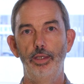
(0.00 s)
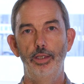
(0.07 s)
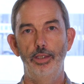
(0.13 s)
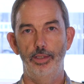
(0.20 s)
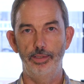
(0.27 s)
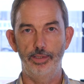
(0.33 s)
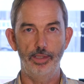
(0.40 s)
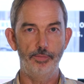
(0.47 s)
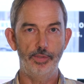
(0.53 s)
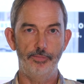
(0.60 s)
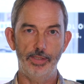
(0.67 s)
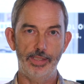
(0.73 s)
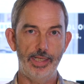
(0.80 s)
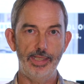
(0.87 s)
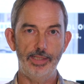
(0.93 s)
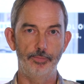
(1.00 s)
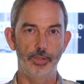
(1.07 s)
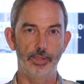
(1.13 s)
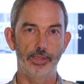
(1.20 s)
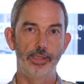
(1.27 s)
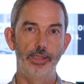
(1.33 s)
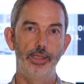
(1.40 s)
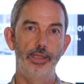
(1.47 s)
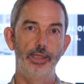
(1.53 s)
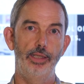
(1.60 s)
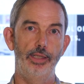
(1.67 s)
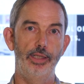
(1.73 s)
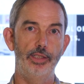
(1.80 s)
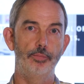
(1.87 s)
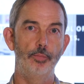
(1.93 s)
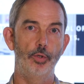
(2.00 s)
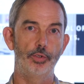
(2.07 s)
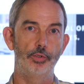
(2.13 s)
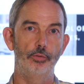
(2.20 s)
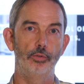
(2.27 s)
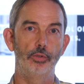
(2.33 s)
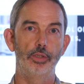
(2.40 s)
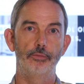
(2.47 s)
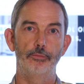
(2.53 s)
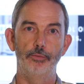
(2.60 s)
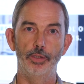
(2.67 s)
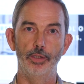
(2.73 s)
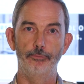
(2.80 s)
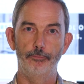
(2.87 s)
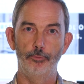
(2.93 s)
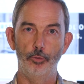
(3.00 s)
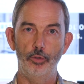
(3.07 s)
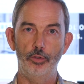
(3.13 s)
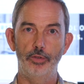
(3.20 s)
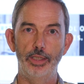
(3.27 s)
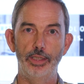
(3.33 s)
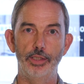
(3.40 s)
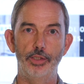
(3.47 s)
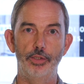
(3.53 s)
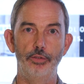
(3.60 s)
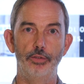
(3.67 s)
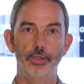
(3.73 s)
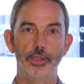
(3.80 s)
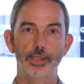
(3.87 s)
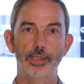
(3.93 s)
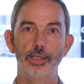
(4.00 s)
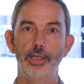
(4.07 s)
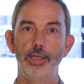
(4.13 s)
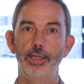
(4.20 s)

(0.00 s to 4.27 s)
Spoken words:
In terms of assessment, each module for the 4-credit students